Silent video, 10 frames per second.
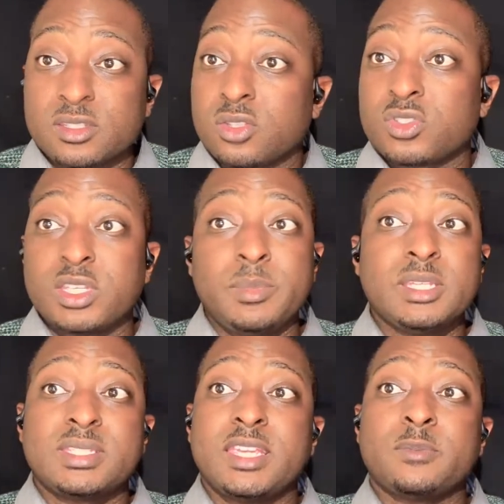So send me a
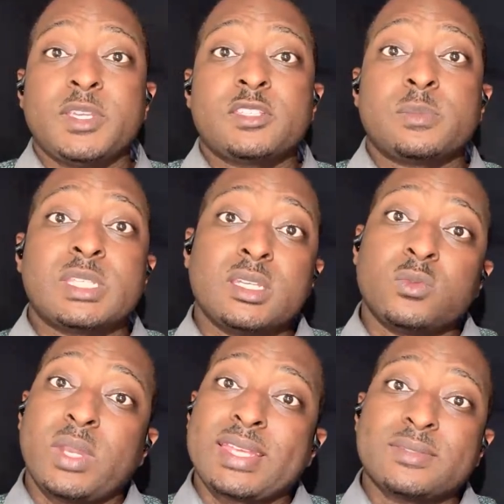text message, because
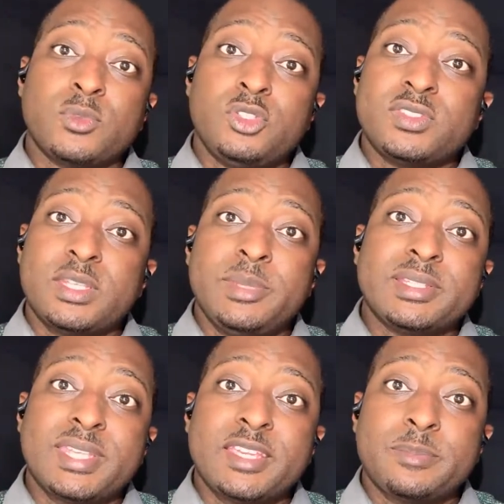when you send me a
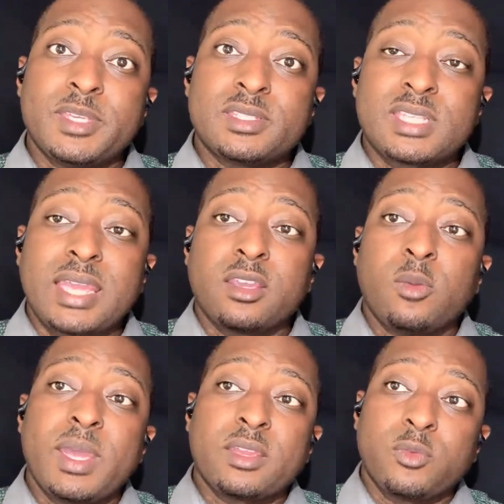text message, I can go
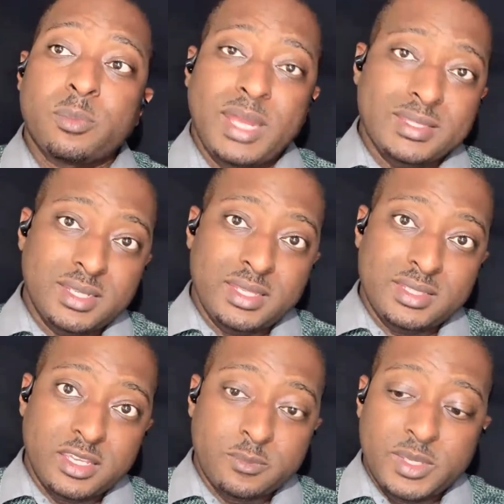back and reply to that
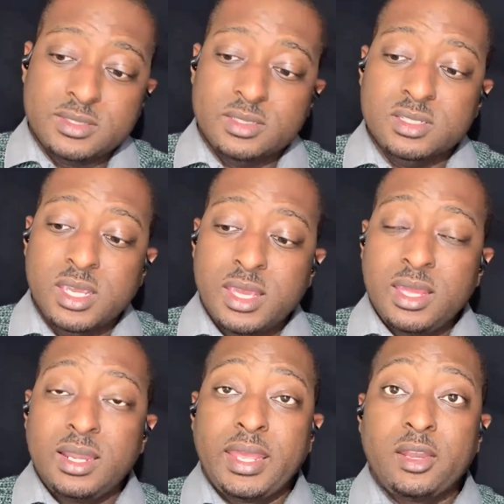text message
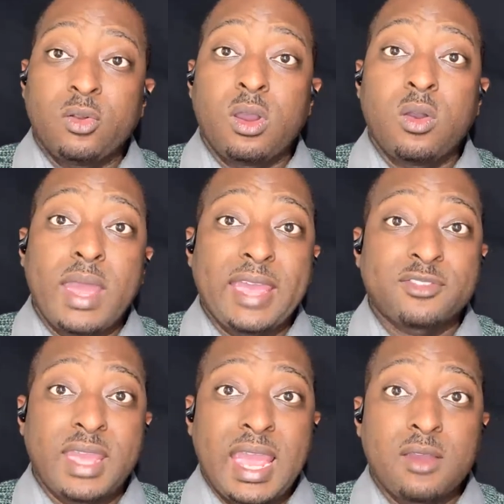later on after
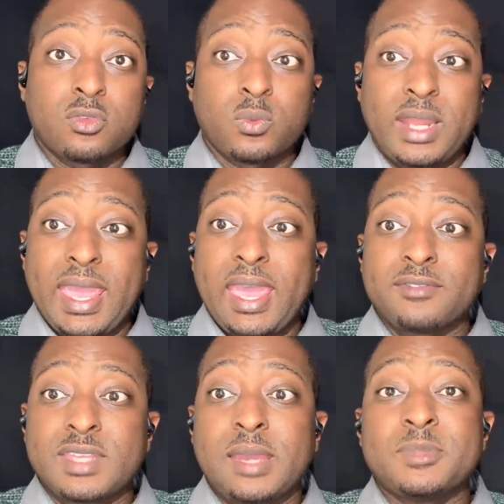hours when I have
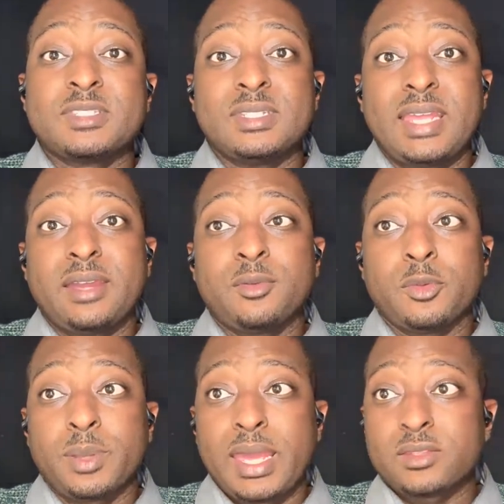time to sit down and
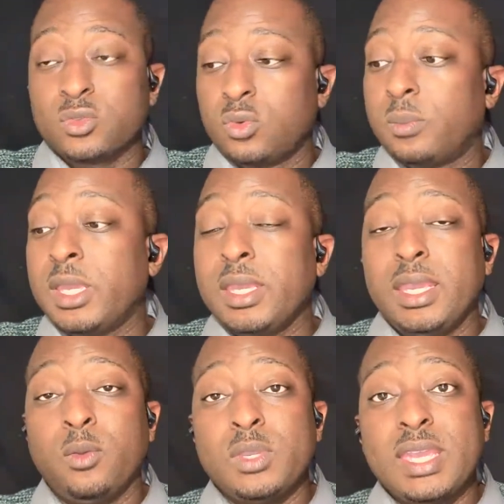reply to them,
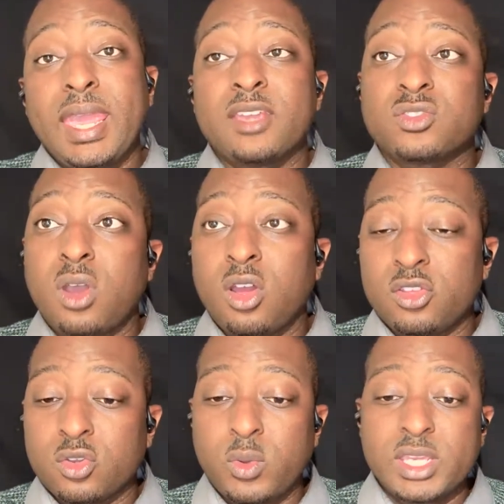and we can answer all
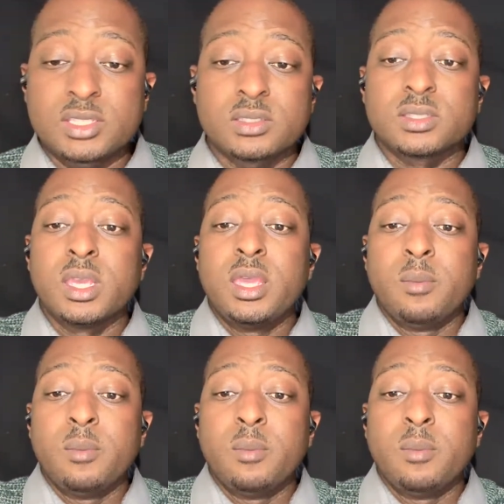your questions.